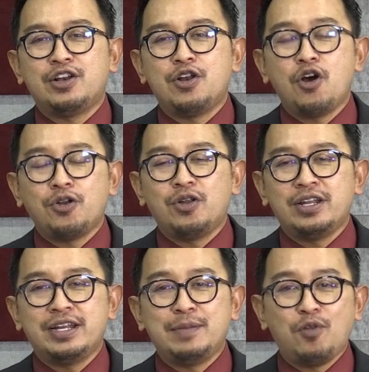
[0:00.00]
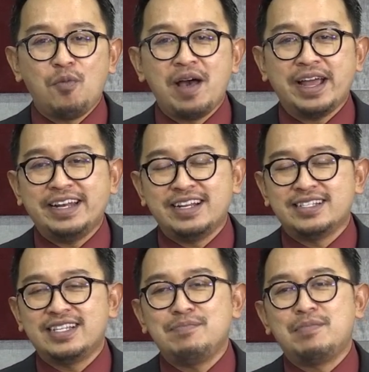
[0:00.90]
not only diploma in
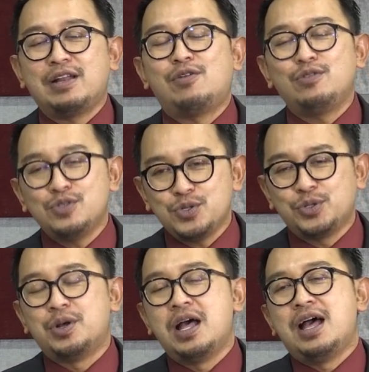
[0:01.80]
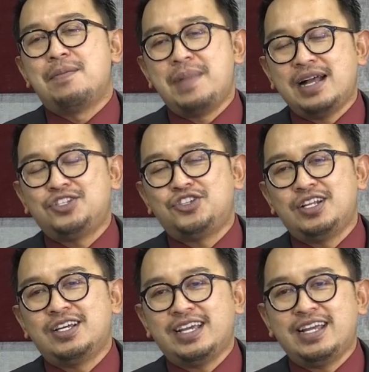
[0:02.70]
nursing, but also
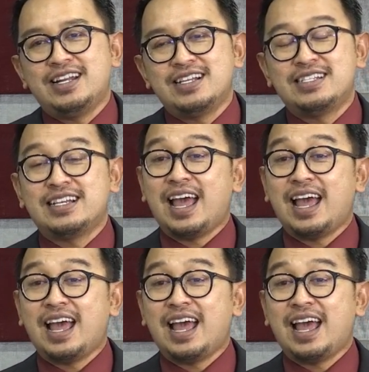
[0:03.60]
bachelor in nursing.